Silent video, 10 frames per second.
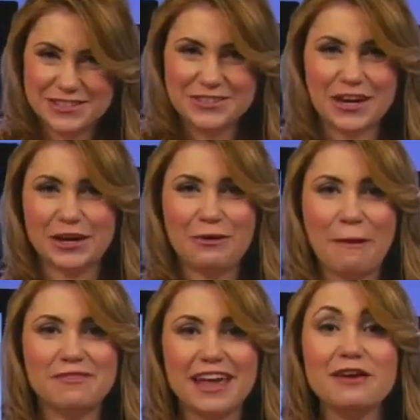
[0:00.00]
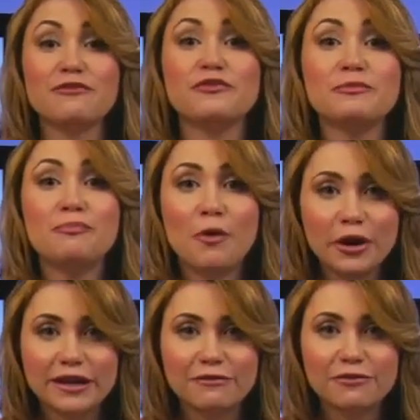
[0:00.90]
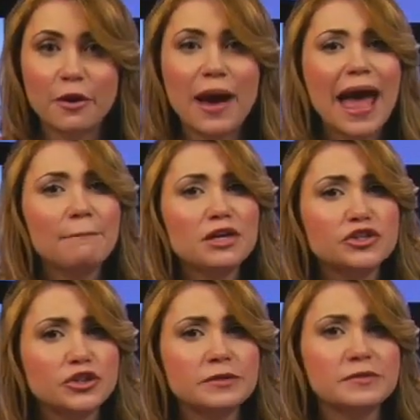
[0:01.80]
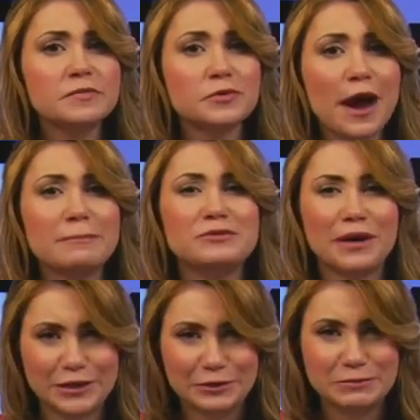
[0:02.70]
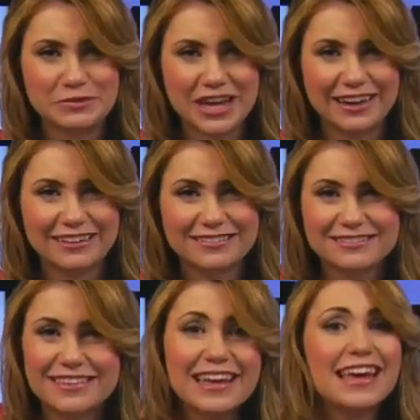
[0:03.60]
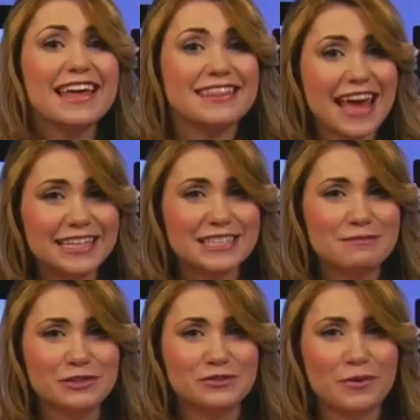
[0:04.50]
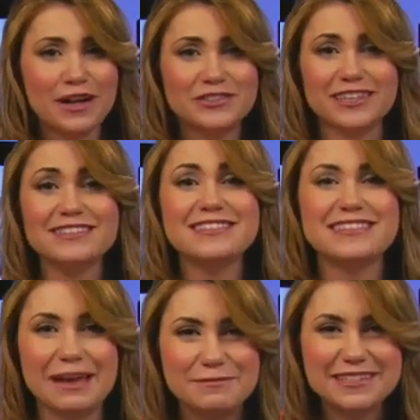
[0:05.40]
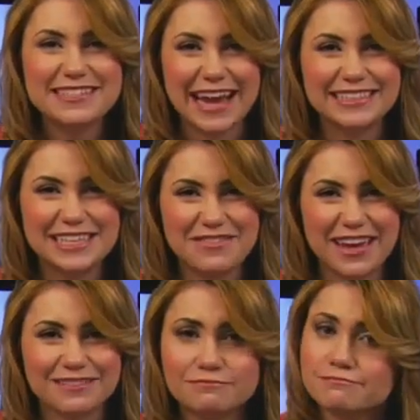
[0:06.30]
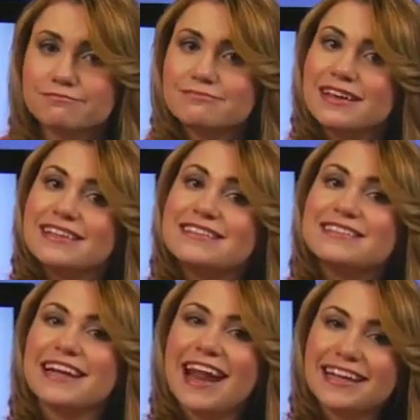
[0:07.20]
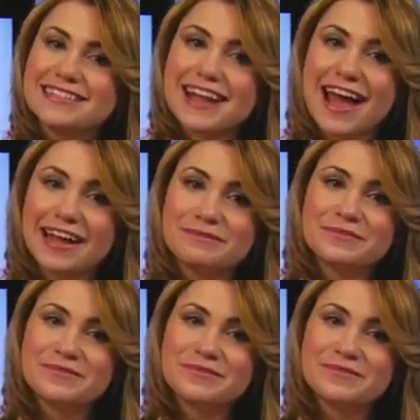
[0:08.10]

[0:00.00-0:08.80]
Check out our website for more info and be sure to subscribe to our YouTube channel. Thanks so much for watching Staples Tech TV. See you next time.